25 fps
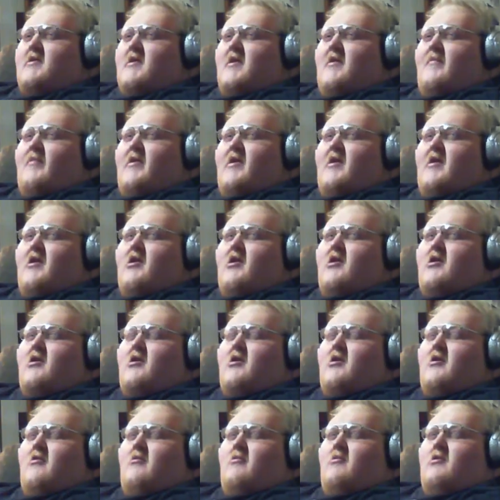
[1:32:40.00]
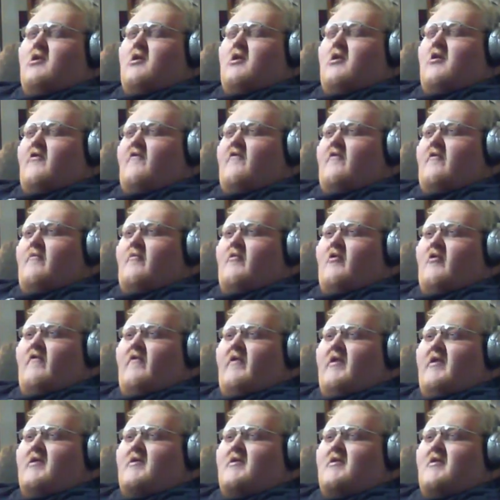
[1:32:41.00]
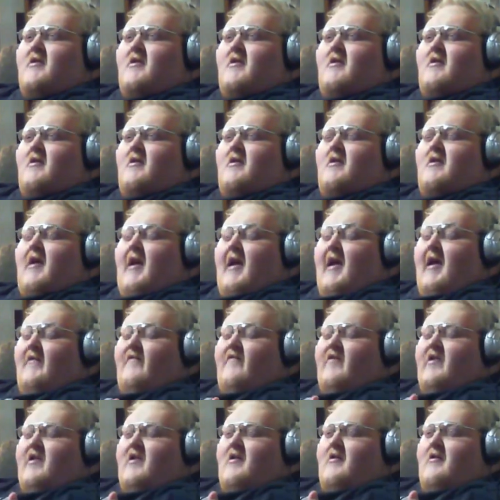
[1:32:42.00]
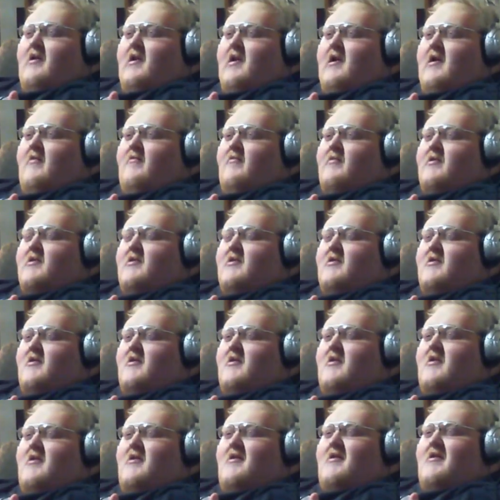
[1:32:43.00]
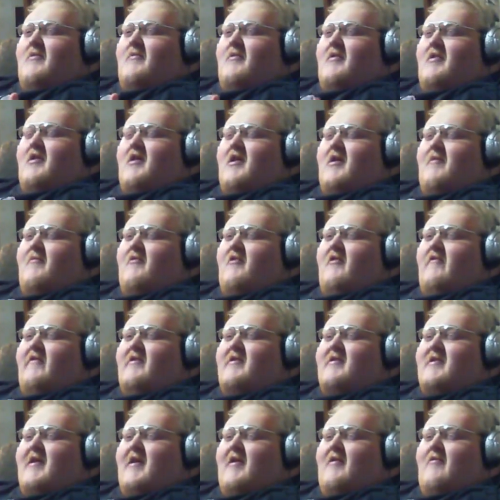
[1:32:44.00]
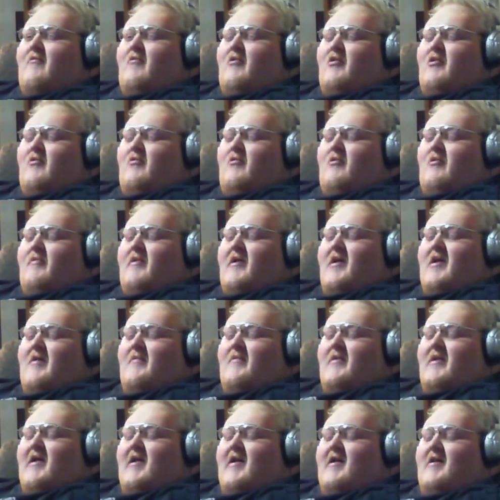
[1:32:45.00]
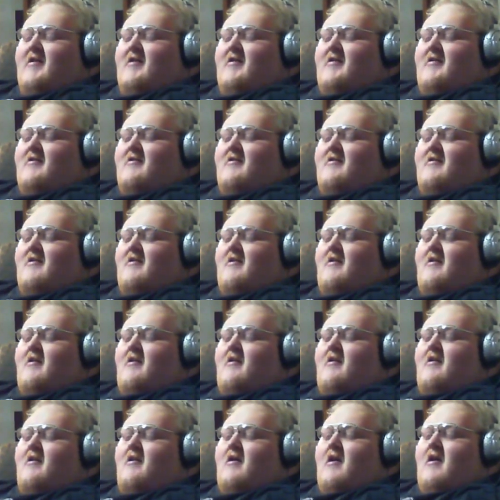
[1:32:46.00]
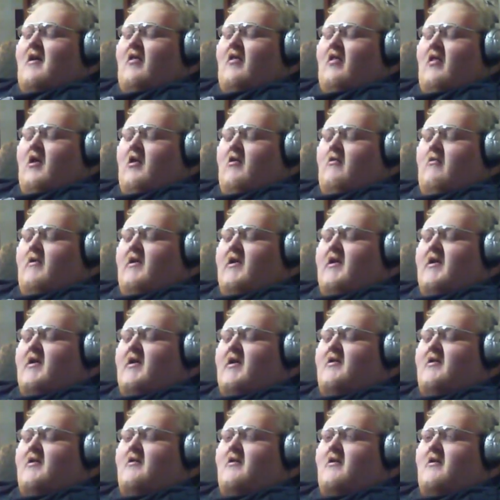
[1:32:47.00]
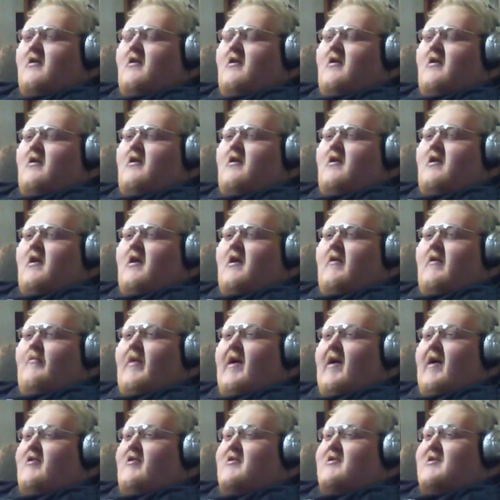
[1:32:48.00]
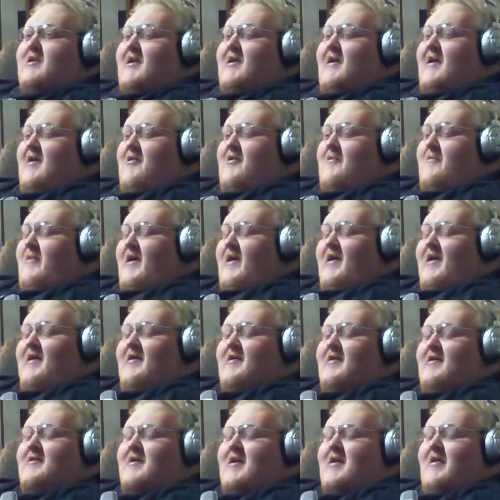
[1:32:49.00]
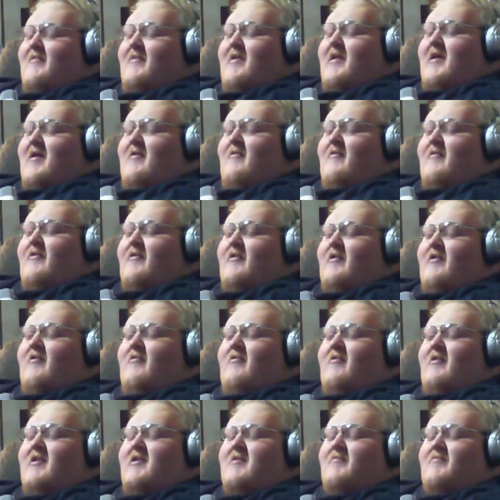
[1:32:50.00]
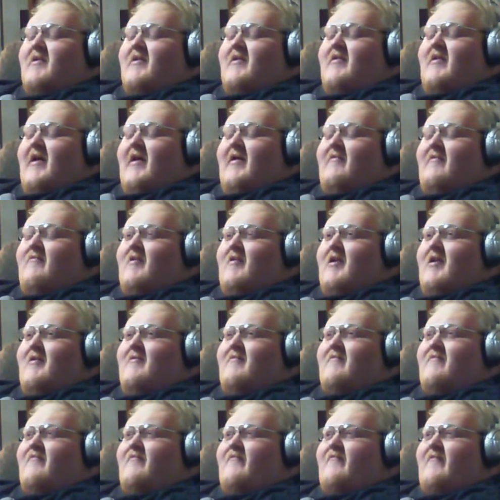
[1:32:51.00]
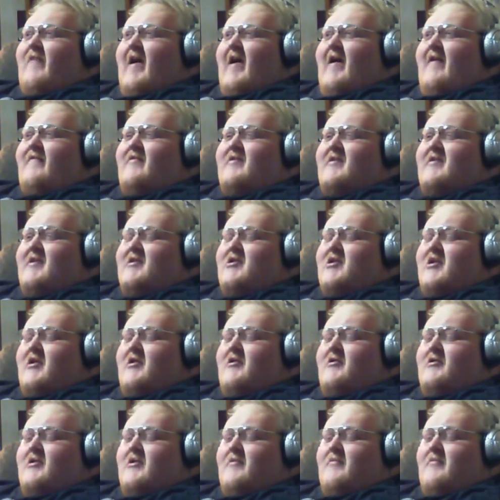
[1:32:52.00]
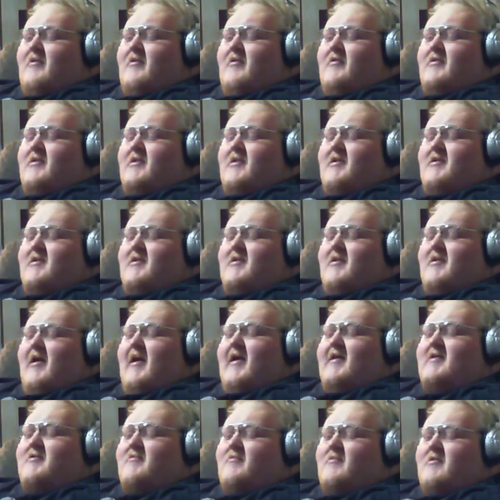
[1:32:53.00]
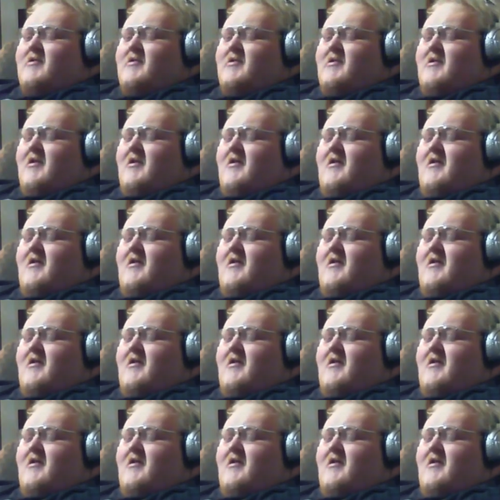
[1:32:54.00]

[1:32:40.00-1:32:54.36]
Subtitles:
going to be a huge year for movies and video games. I mean, you got movies like Wonder Woman coming out, Logan, Pirates of the Caribbean is coming out with a new one. It's been like, 5-6 years almost since the last one.